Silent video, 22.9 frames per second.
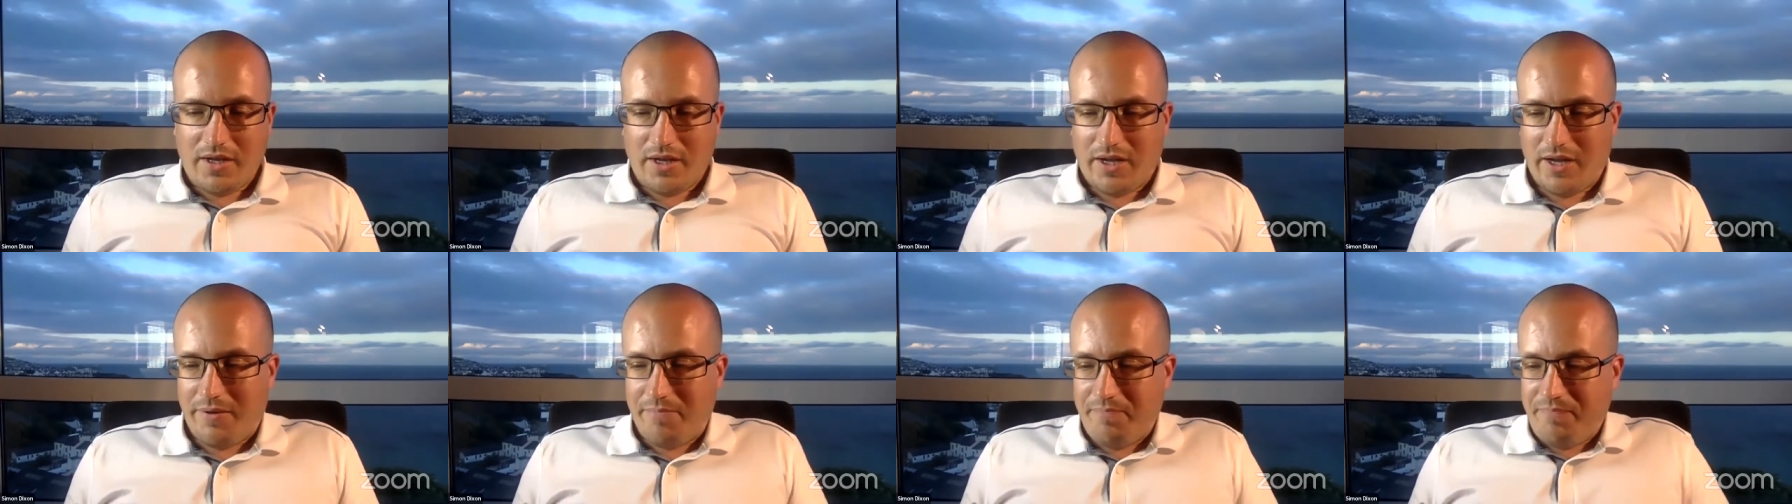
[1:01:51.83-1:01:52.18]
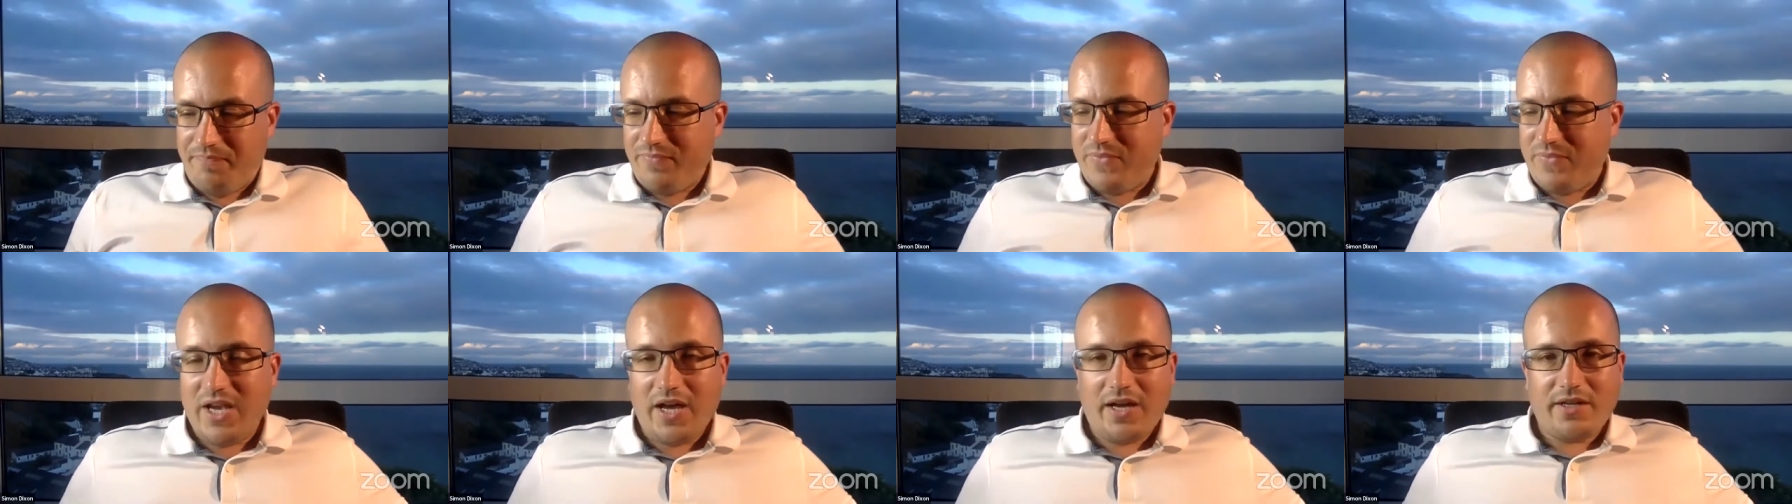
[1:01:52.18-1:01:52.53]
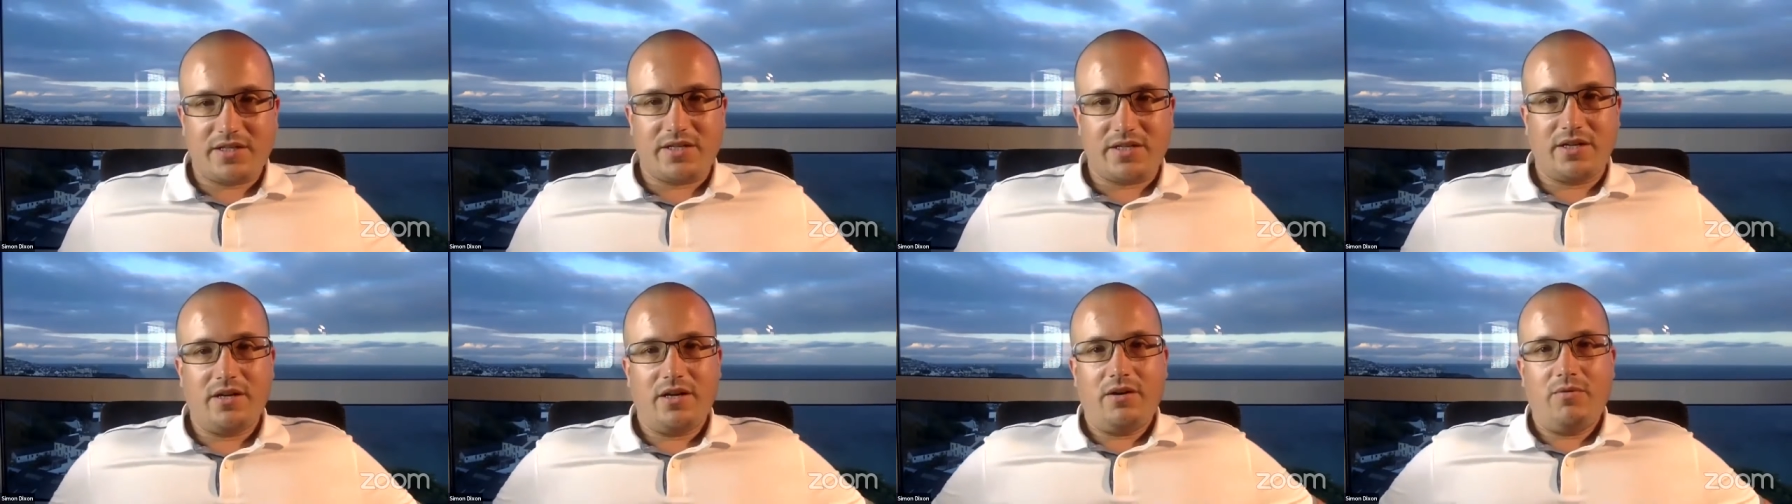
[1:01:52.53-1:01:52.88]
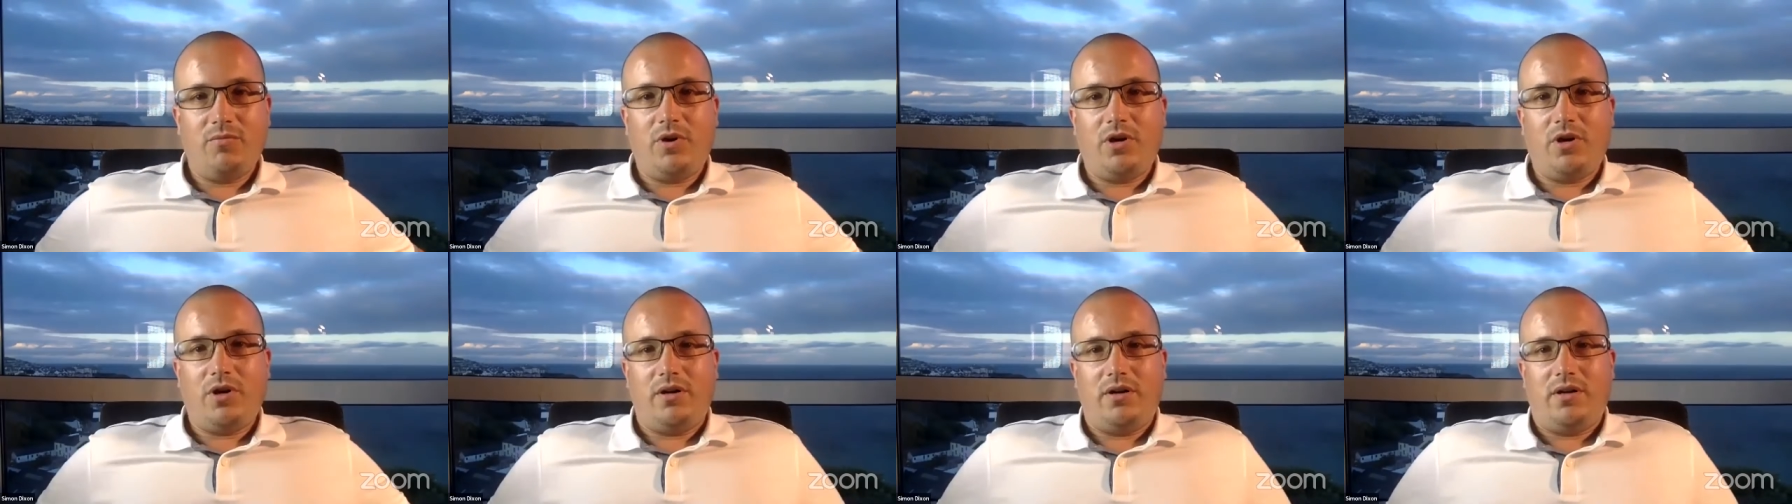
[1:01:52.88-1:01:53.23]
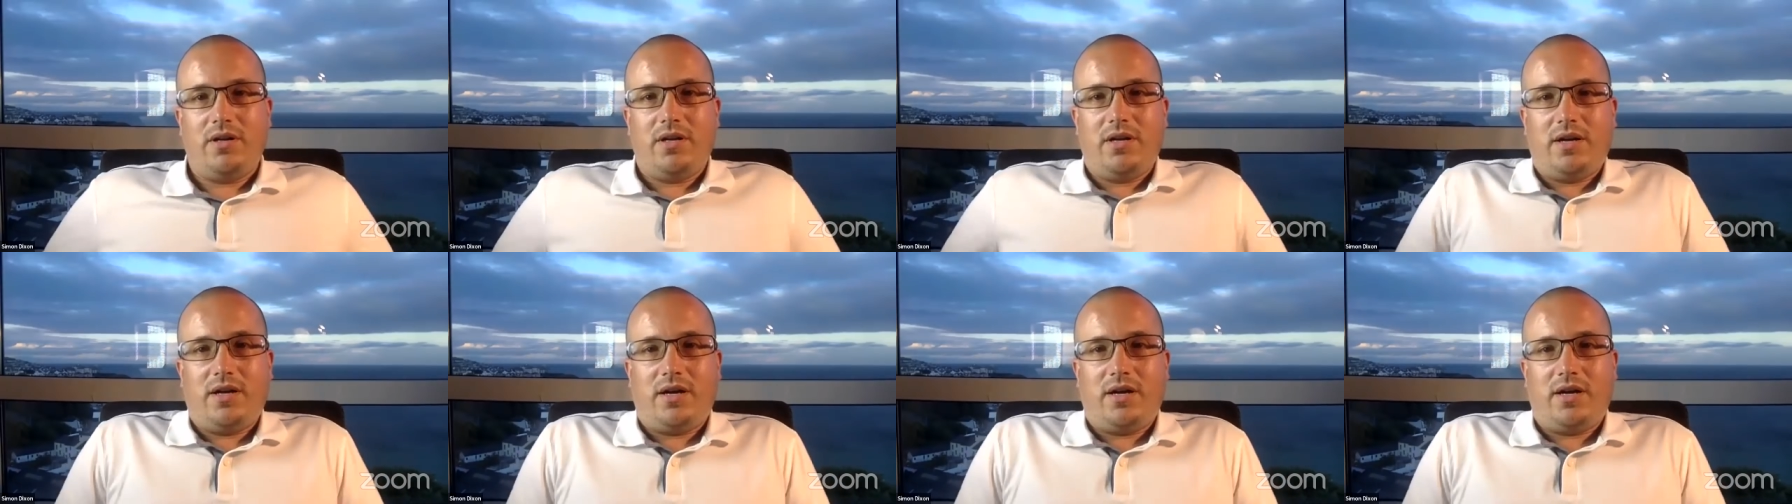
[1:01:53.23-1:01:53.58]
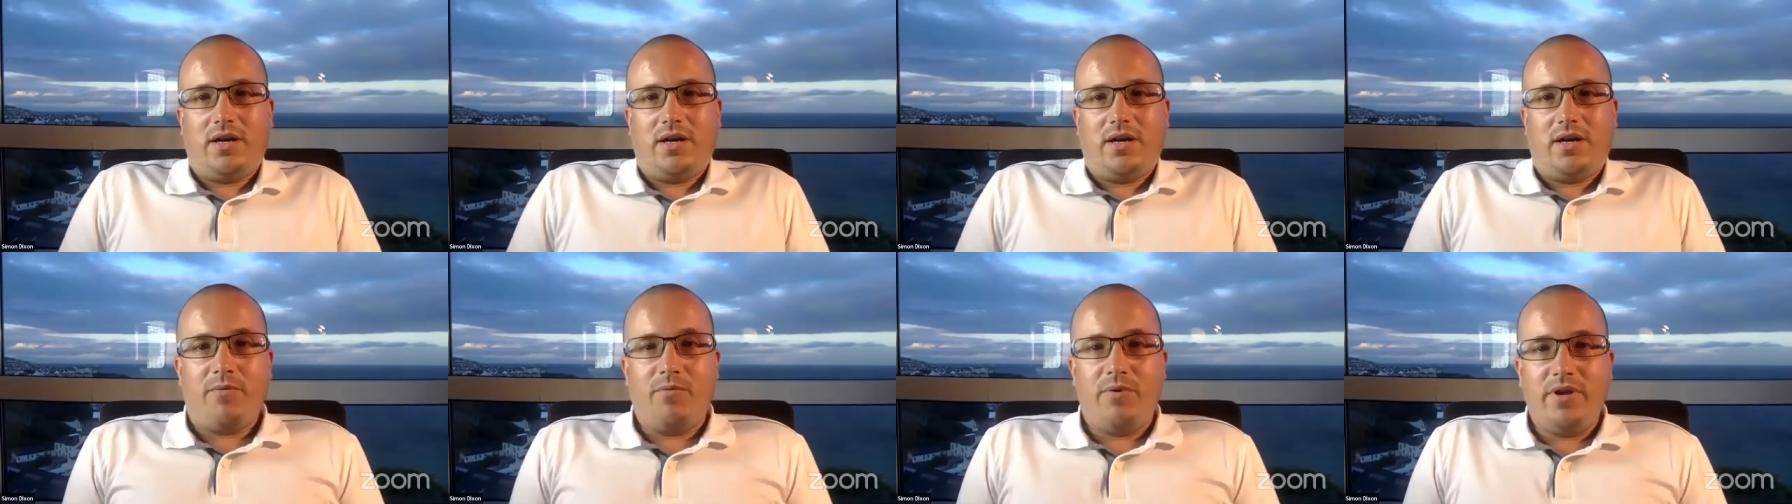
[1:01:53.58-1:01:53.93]

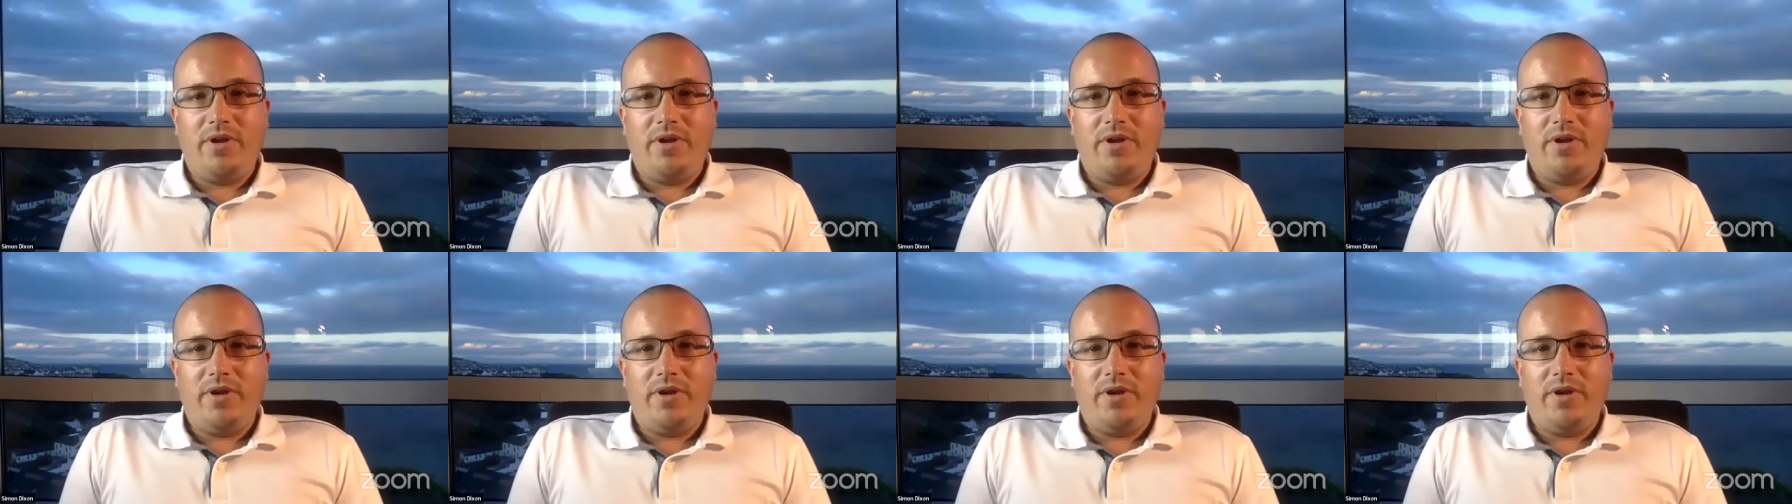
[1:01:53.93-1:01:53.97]
I